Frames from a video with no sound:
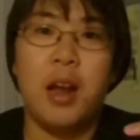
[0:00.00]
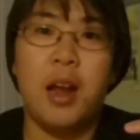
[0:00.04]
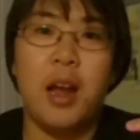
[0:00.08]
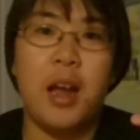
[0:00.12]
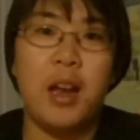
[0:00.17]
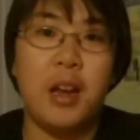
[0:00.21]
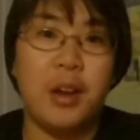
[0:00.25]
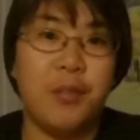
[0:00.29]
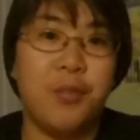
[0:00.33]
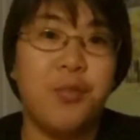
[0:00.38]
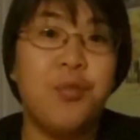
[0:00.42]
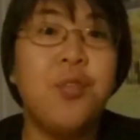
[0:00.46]

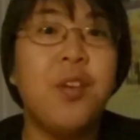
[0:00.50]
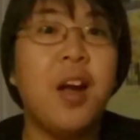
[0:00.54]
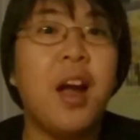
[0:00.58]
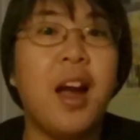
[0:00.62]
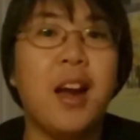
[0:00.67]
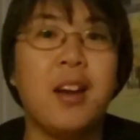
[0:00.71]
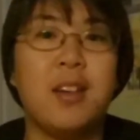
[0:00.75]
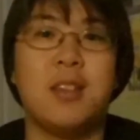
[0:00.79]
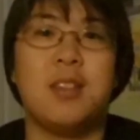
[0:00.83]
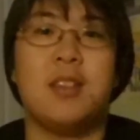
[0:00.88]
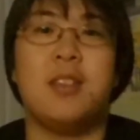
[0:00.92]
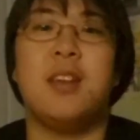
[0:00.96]
And the
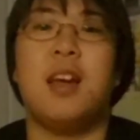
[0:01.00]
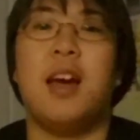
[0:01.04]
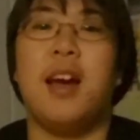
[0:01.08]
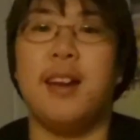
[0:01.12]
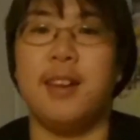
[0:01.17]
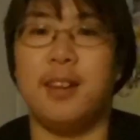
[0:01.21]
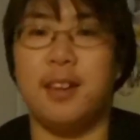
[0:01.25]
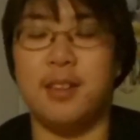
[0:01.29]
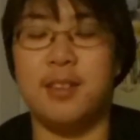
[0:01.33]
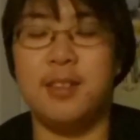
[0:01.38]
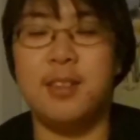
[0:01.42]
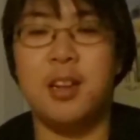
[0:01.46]
fact
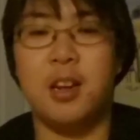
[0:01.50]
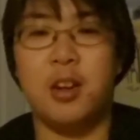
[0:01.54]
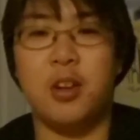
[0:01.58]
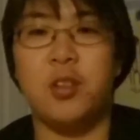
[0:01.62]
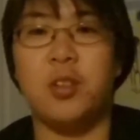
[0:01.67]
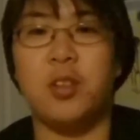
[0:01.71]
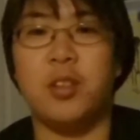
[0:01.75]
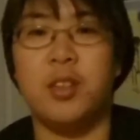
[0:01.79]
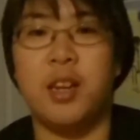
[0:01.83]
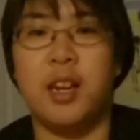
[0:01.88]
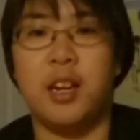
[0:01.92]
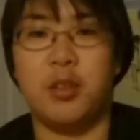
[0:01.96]
that the
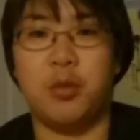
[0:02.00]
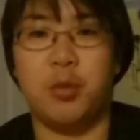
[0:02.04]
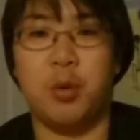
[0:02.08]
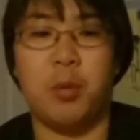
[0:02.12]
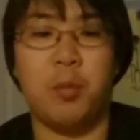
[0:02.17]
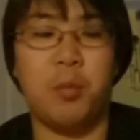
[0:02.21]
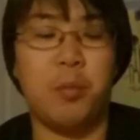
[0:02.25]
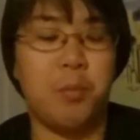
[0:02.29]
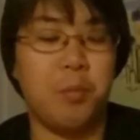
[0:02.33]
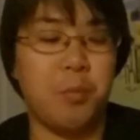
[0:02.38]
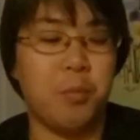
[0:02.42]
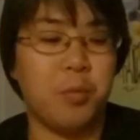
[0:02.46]
terrorist attacks were
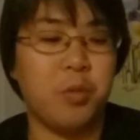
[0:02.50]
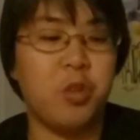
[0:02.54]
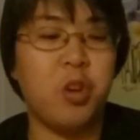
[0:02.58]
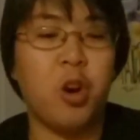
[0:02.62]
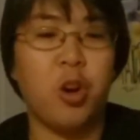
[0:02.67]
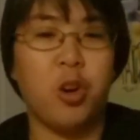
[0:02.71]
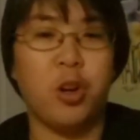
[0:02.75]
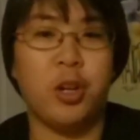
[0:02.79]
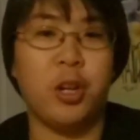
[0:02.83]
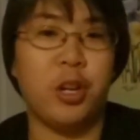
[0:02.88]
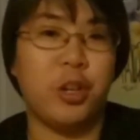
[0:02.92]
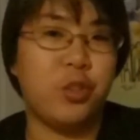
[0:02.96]

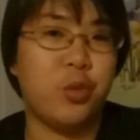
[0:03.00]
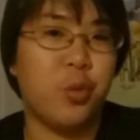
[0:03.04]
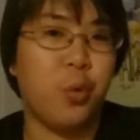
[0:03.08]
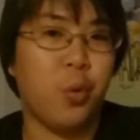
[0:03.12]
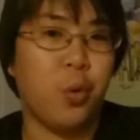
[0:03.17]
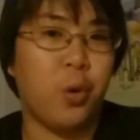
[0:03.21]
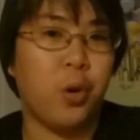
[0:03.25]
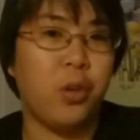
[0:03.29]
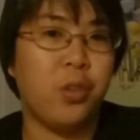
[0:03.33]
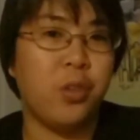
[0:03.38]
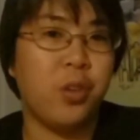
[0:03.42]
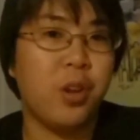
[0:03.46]
targeted
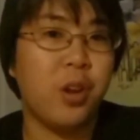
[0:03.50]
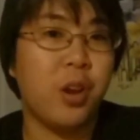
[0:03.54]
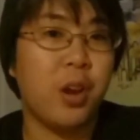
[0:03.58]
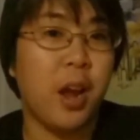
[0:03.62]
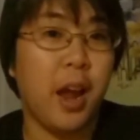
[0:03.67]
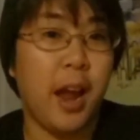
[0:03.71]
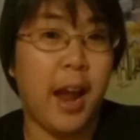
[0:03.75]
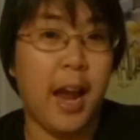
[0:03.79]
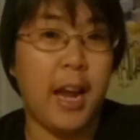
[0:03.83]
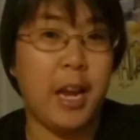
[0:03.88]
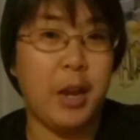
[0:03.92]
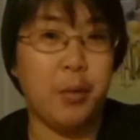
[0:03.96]
towards
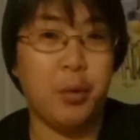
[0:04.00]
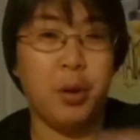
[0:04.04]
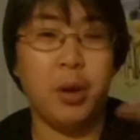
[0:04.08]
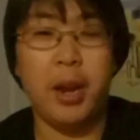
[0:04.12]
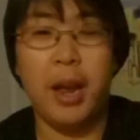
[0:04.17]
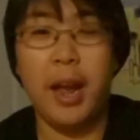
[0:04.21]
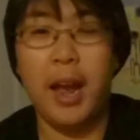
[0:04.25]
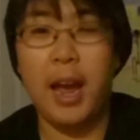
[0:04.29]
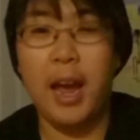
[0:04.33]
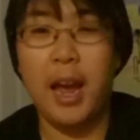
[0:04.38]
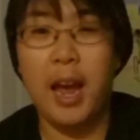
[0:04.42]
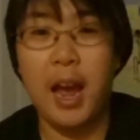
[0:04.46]

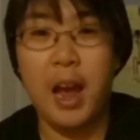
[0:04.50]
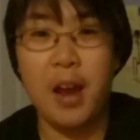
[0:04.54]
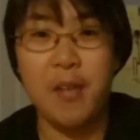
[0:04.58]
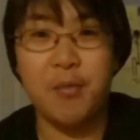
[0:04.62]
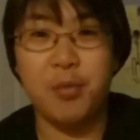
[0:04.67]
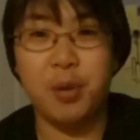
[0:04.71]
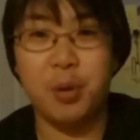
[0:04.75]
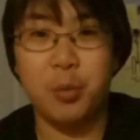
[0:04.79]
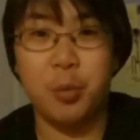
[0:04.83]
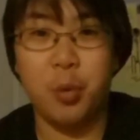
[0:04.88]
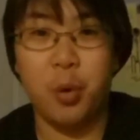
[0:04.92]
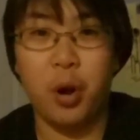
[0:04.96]

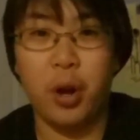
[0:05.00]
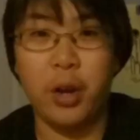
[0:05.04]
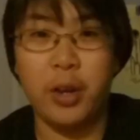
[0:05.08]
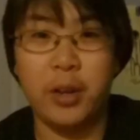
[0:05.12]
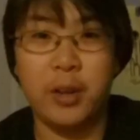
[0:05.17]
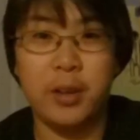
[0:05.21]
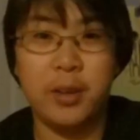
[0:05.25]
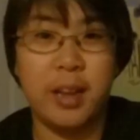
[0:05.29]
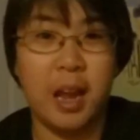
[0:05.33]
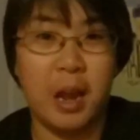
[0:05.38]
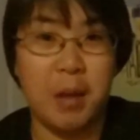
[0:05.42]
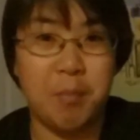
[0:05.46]
everyone
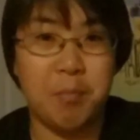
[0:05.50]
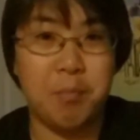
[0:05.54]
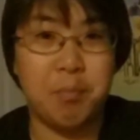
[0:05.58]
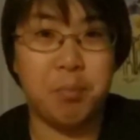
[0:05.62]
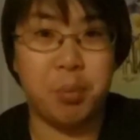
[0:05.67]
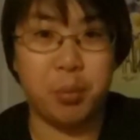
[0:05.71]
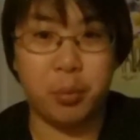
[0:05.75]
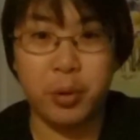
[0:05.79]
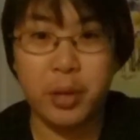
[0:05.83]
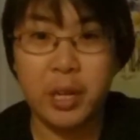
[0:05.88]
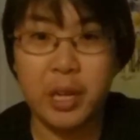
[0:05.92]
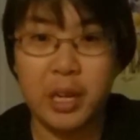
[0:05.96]
that
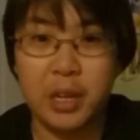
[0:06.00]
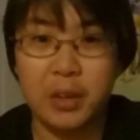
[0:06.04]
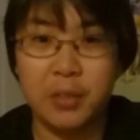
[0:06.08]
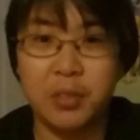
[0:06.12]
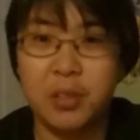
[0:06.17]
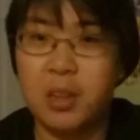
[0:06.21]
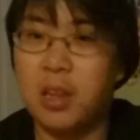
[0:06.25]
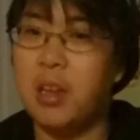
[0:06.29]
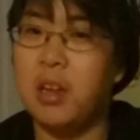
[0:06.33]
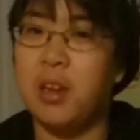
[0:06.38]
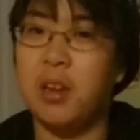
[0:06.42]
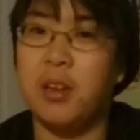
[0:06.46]
breathes
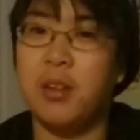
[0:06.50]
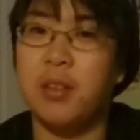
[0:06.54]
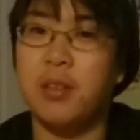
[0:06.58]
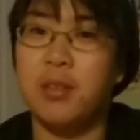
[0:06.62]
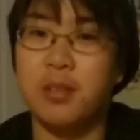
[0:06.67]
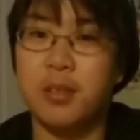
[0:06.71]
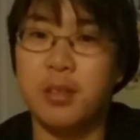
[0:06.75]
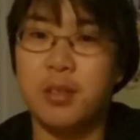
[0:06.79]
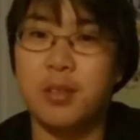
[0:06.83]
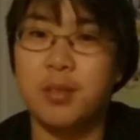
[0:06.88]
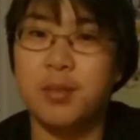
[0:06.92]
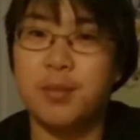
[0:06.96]

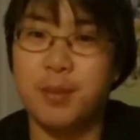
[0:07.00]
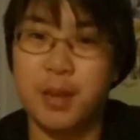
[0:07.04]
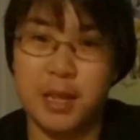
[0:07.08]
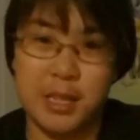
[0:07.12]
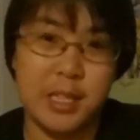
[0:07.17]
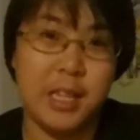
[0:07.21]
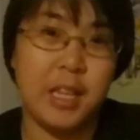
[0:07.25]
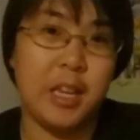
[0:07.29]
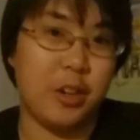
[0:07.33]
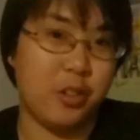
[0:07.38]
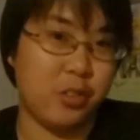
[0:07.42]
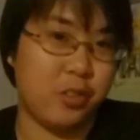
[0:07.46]

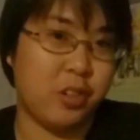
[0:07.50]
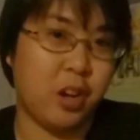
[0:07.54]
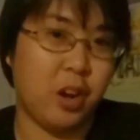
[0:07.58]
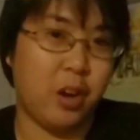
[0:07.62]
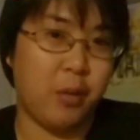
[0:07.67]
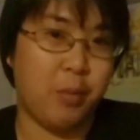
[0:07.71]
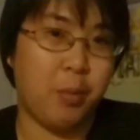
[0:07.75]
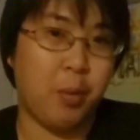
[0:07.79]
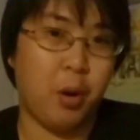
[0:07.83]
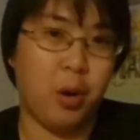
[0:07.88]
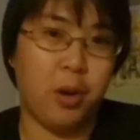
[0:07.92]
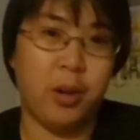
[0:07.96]
is another
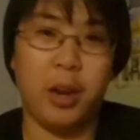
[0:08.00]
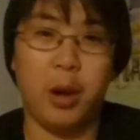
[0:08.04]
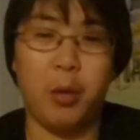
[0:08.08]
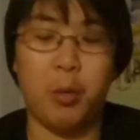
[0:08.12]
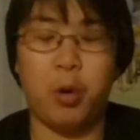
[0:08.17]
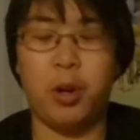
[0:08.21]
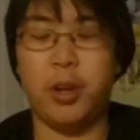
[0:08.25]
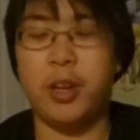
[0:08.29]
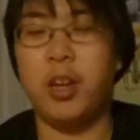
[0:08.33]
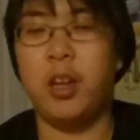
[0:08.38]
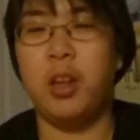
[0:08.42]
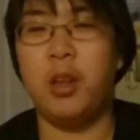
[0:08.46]
scary part. They
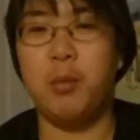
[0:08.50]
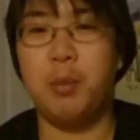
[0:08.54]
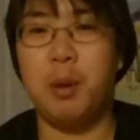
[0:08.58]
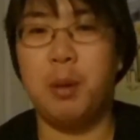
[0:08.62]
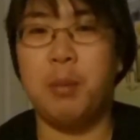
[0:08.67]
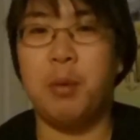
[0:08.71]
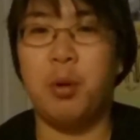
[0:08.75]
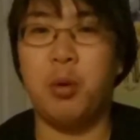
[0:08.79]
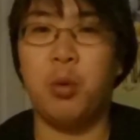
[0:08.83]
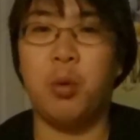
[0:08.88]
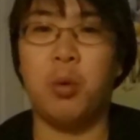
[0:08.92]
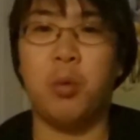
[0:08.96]
weren't killing
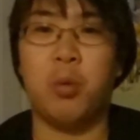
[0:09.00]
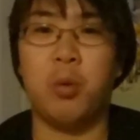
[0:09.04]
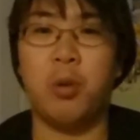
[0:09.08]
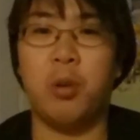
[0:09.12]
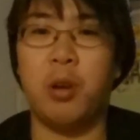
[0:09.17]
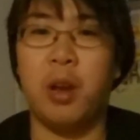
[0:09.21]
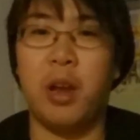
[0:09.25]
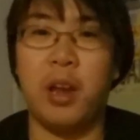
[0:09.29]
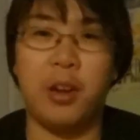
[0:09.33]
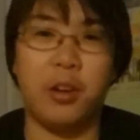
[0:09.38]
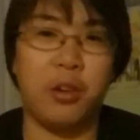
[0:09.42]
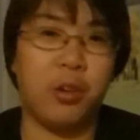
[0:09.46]
people who were
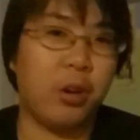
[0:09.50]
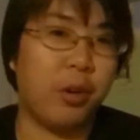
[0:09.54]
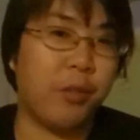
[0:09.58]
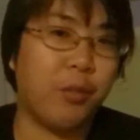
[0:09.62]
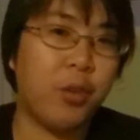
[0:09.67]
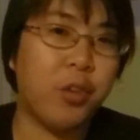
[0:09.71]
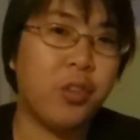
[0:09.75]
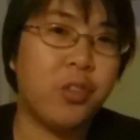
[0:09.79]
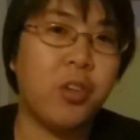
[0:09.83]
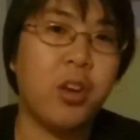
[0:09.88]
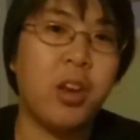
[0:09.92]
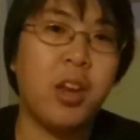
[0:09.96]
in
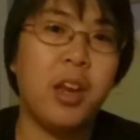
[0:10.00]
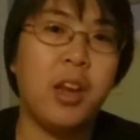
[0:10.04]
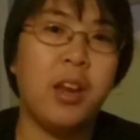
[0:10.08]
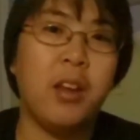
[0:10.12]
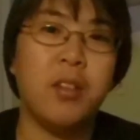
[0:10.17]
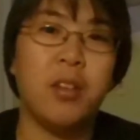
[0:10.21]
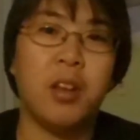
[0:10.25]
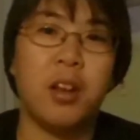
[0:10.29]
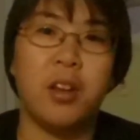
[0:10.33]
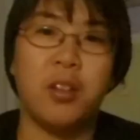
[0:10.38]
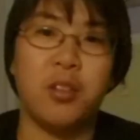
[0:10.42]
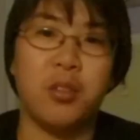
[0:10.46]

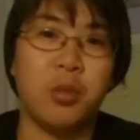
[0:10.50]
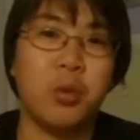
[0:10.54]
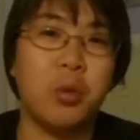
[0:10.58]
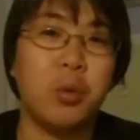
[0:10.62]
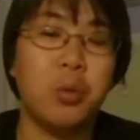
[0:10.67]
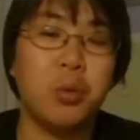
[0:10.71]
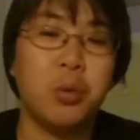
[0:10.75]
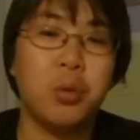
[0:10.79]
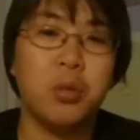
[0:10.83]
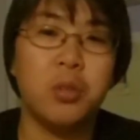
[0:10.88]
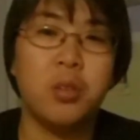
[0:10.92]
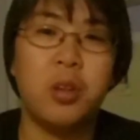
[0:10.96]
universities, in
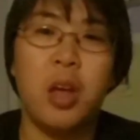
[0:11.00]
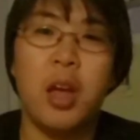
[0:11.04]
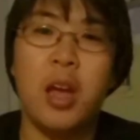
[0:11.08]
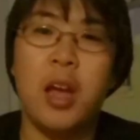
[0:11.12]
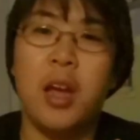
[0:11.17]
schools,